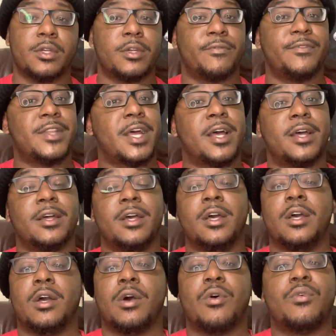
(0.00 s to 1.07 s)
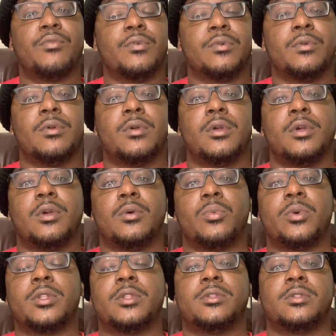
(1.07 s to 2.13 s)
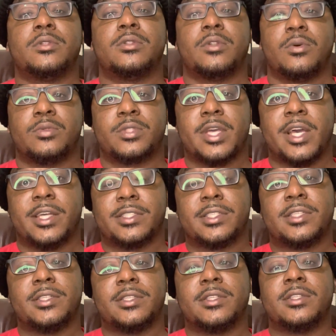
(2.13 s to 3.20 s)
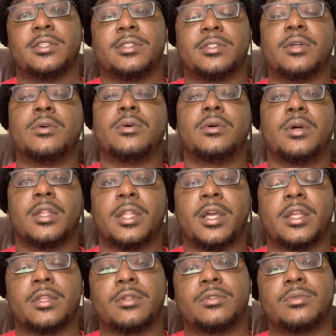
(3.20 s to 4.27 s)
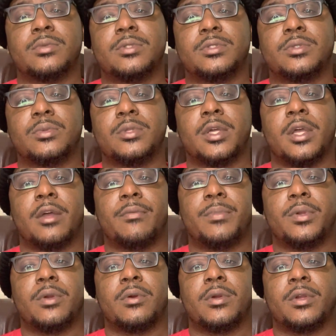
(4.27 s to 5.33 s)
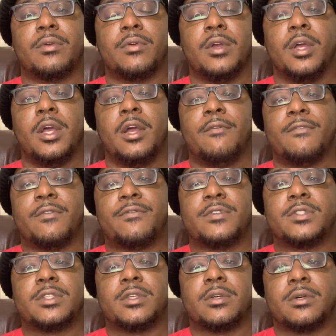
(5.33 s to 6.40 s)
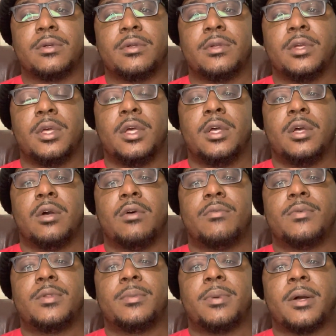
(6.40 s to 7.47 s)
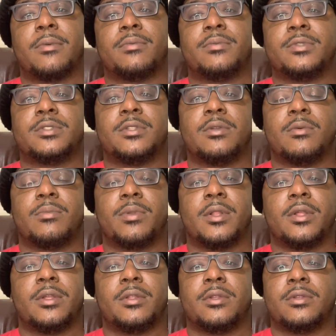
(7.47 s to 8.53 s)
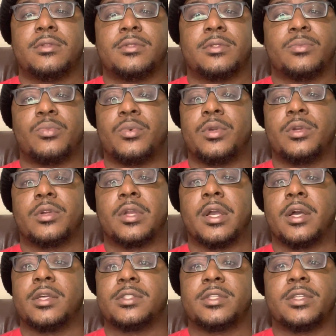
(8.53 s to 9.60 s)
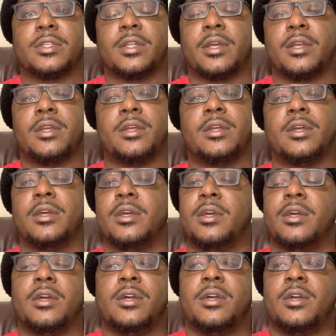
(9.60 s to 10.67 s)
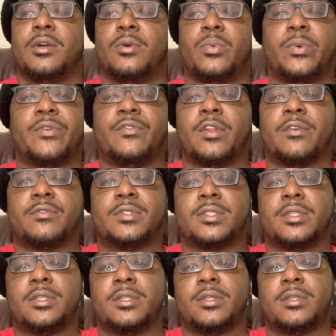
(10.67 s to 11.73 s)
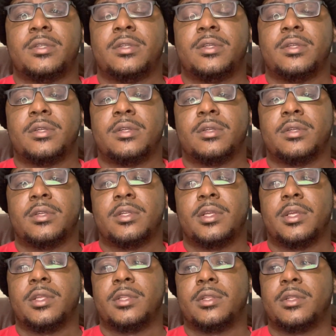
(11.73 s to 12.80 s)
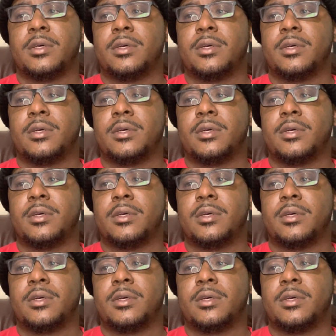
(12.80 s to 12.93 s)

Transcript: if not over, with those guys in. So I like the 22 and a half PRA for Vassell. Hopefully Popovich don't play some weird guys tonight who we've never seen. And